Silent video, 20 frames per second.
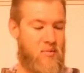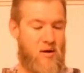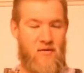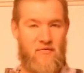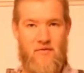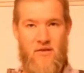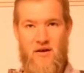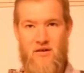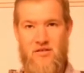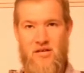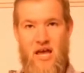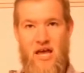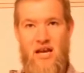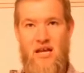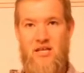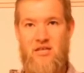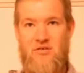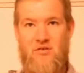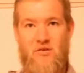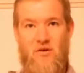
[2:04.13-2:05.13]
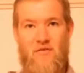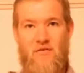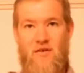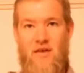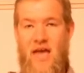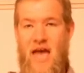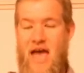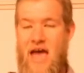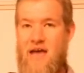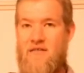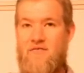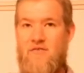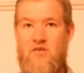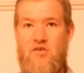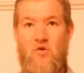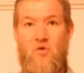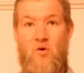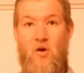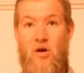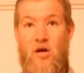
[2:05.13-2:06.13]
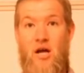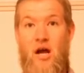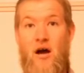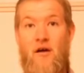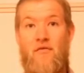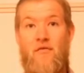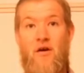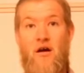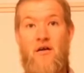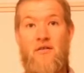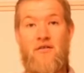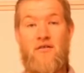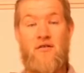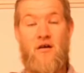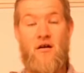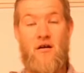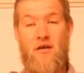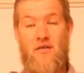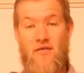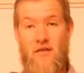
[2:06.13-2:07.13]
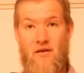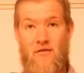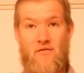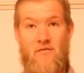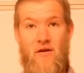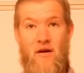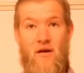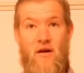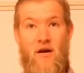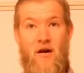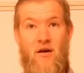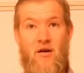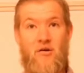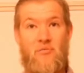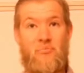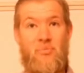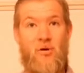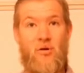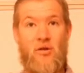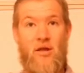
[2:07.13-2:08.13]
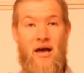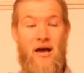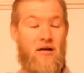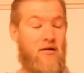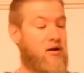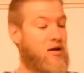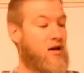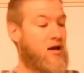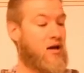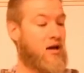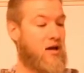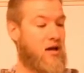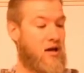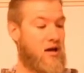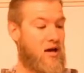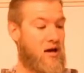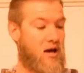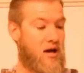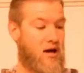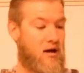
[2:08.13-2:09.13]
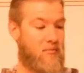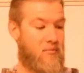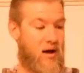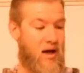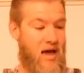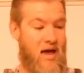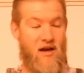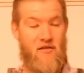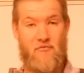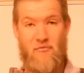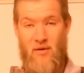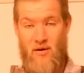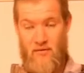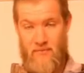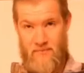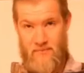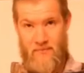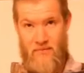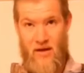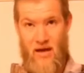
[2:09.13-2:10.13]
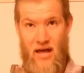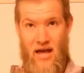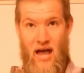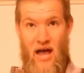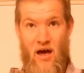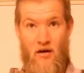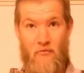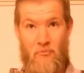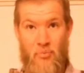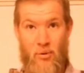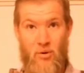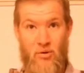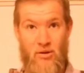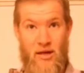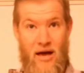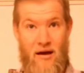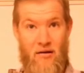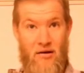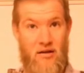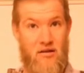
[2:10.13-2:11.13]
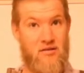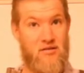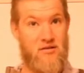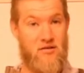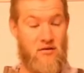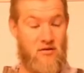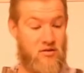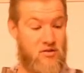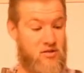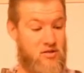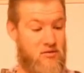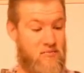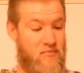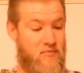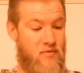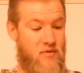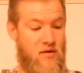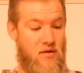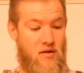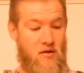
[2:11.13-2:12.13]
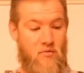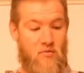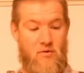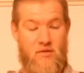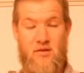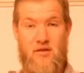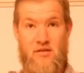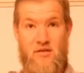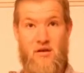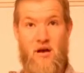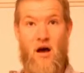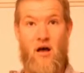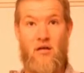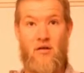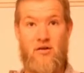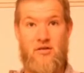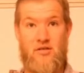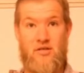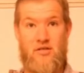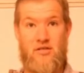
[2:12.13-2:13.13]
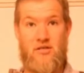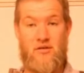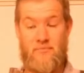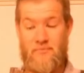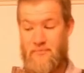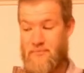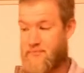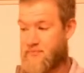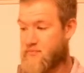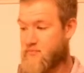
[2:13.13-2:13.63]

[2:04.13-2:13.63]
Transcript: If there's any sort of a canvas or a cover on the target, they're very hard to pull out. I have pulled out inserts with this collar system.